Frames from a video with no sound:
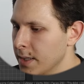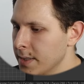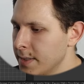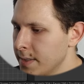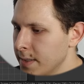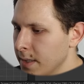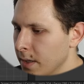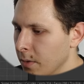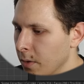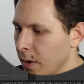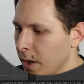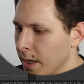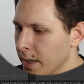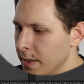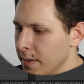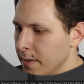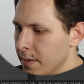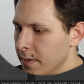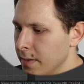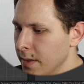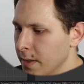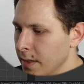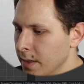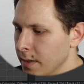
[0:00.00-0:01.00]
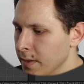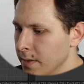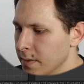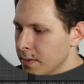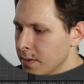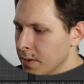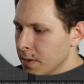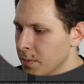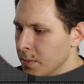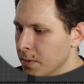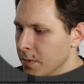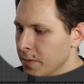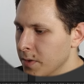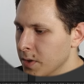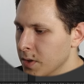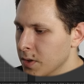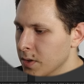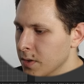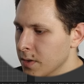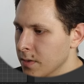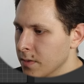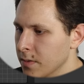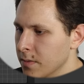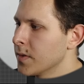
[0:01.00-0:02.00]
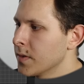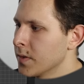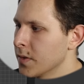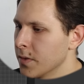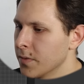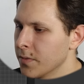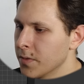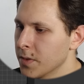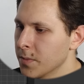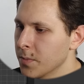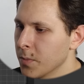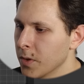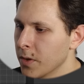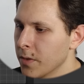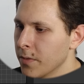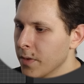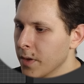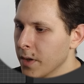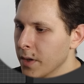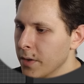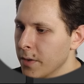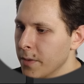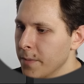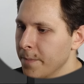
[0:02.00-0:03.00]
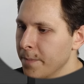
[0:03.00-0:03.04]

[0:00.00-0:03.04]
Let's now add the subdivision surface modifier.